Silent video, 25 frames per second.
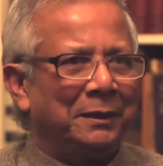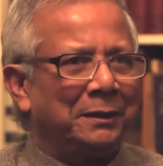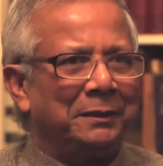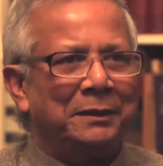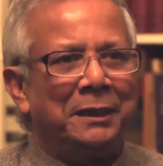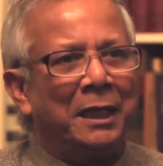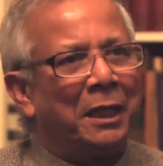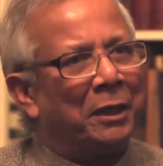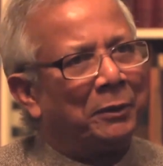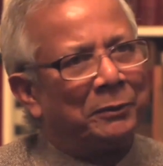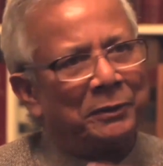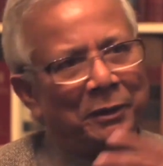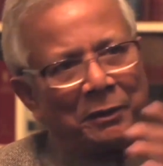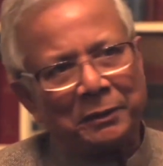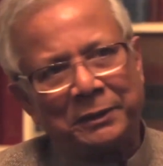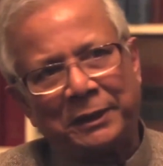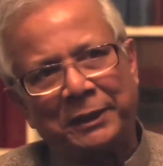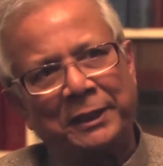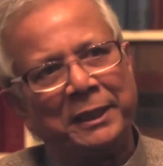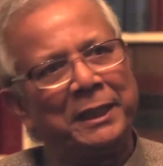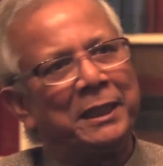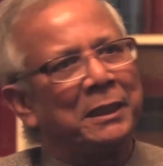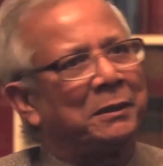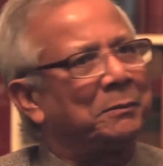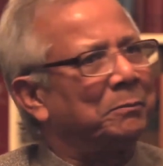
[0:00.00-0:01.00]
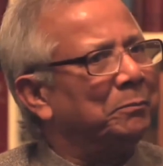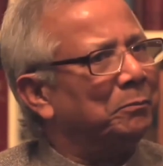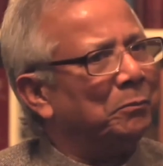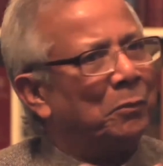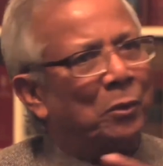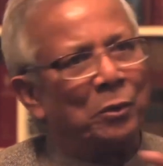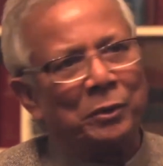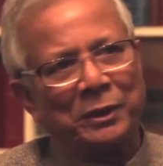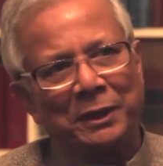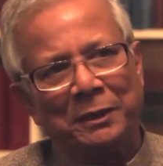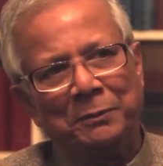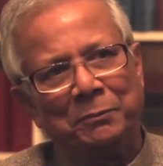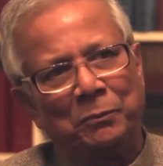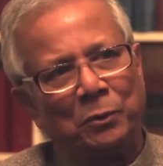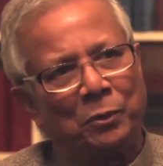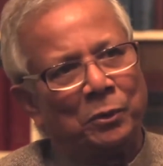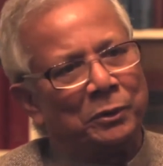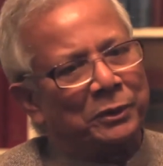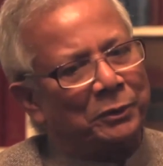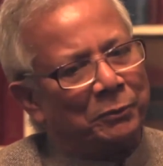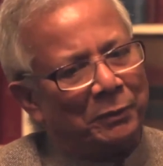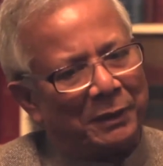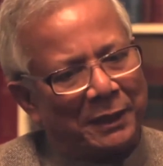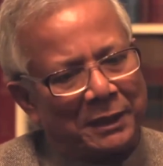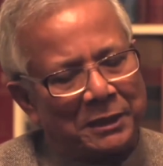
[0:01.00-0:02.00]
Now you'll create more and more,
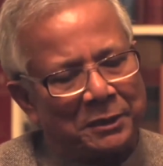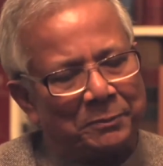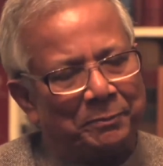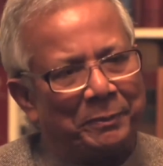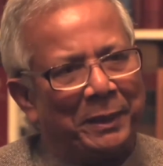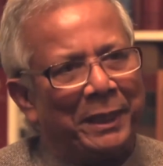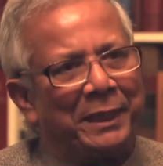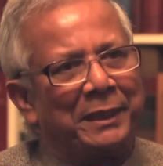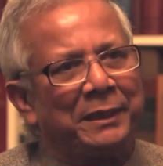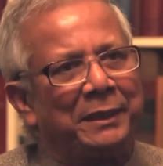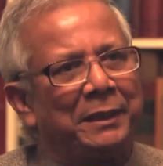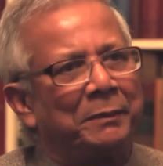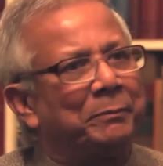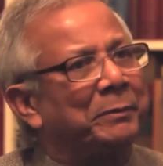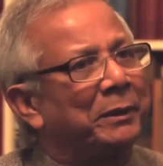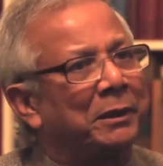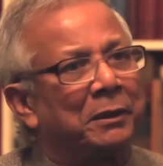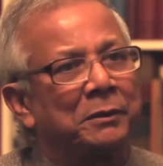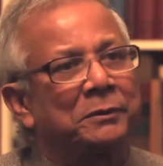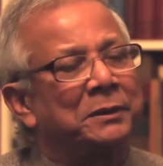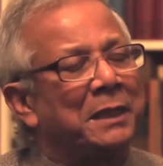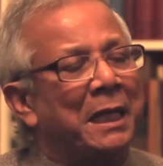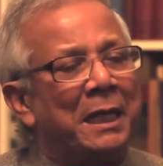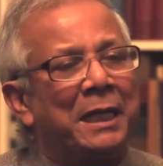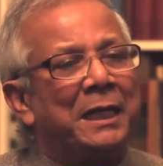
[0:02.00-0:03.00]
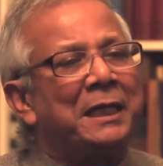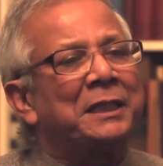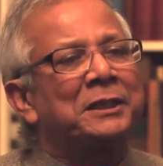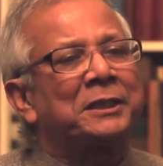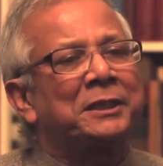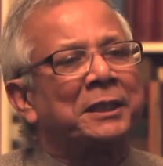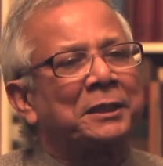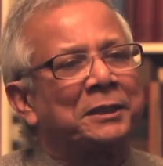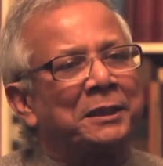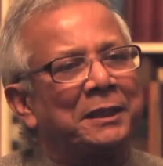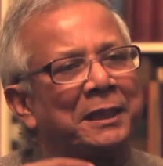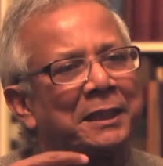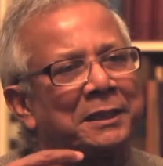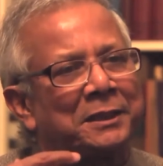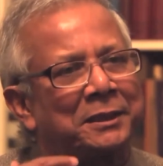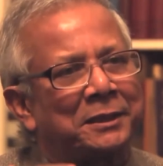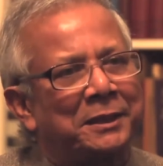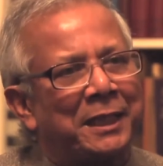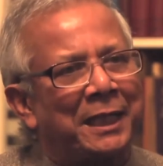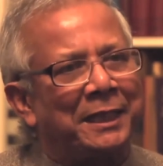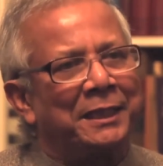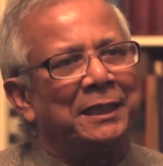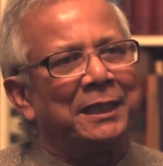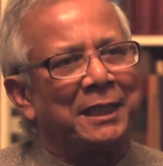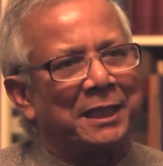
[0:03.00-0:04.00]
you'll expand it, because it's such an
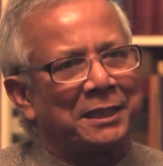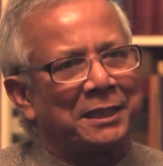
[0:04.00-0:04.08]
exciting